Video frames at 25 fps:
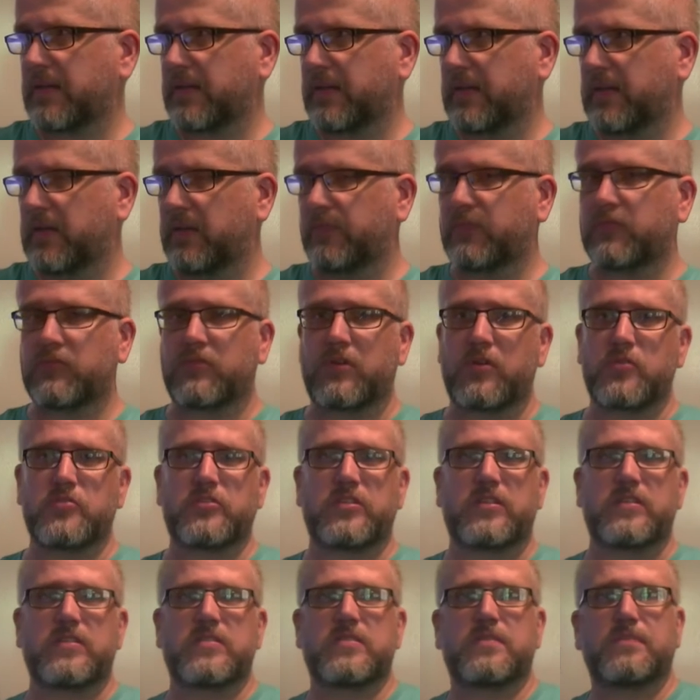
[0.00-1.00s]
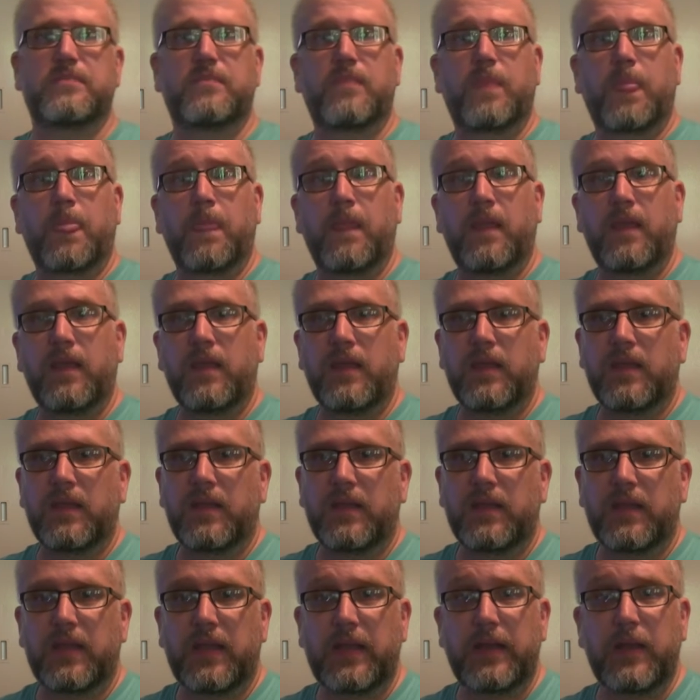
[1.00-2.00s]
hint of a roastiness.
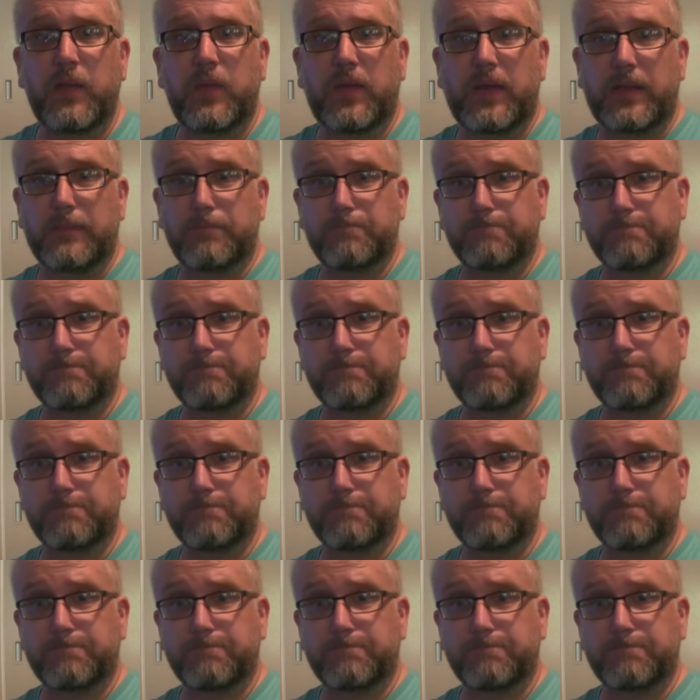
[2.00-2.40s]
Anyway,